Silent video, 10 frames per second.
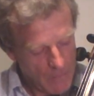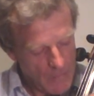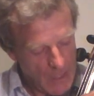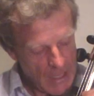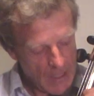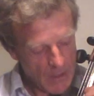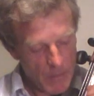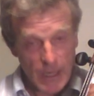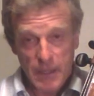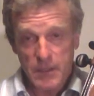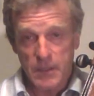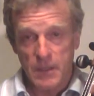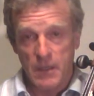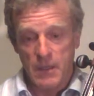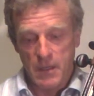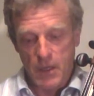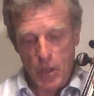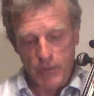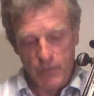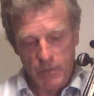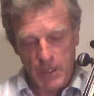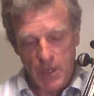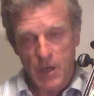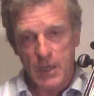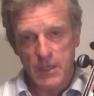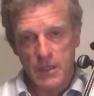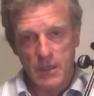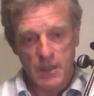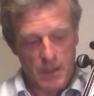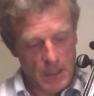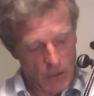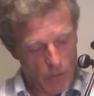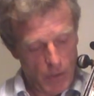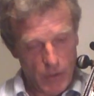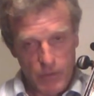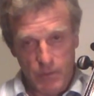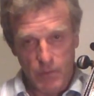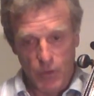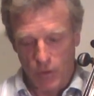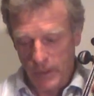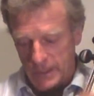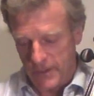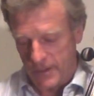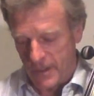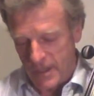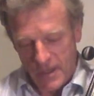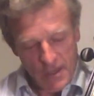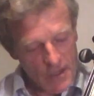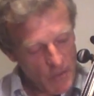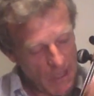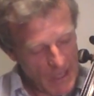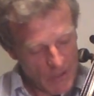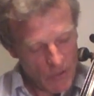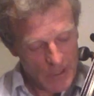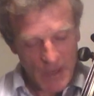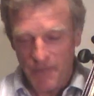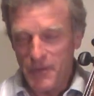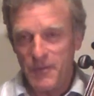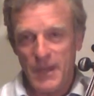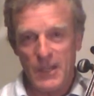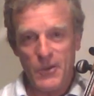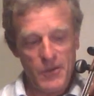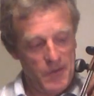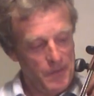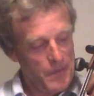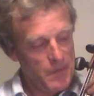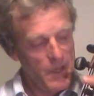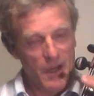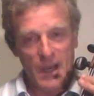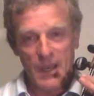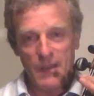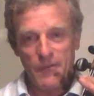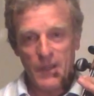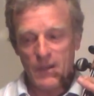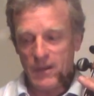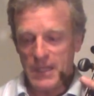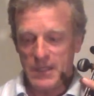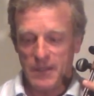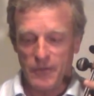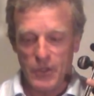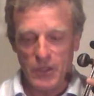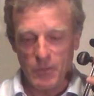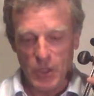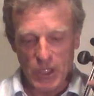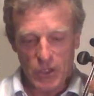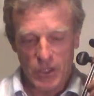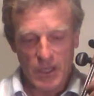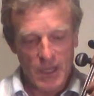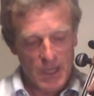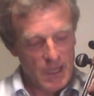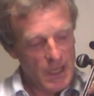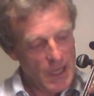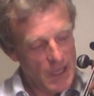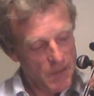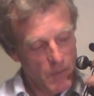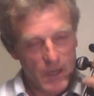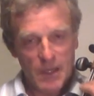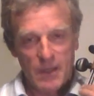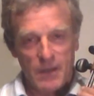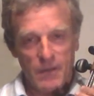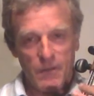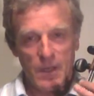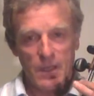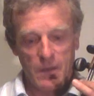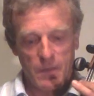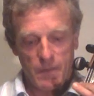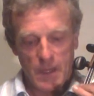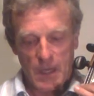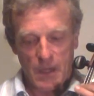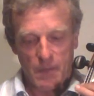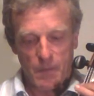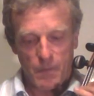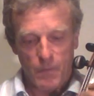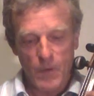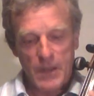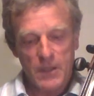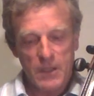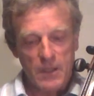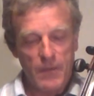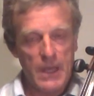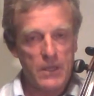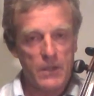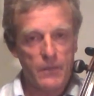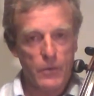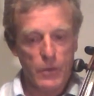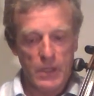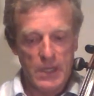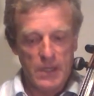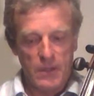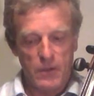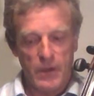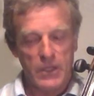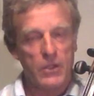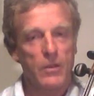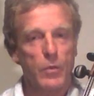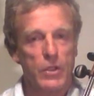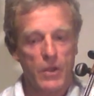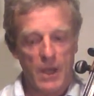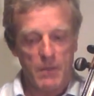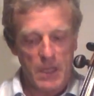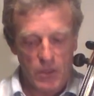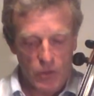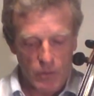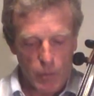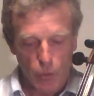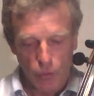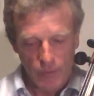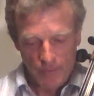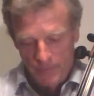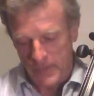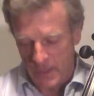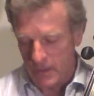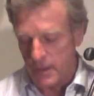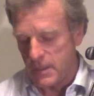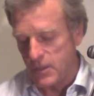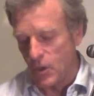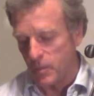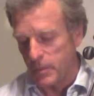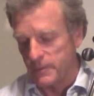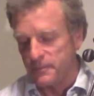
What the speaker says: the hand pass over behind the elbow, more or less. This one has good comfort value, but I figure as a first objection, it has my finger rather disadvantaged for the direction in which I mean to pull the stop.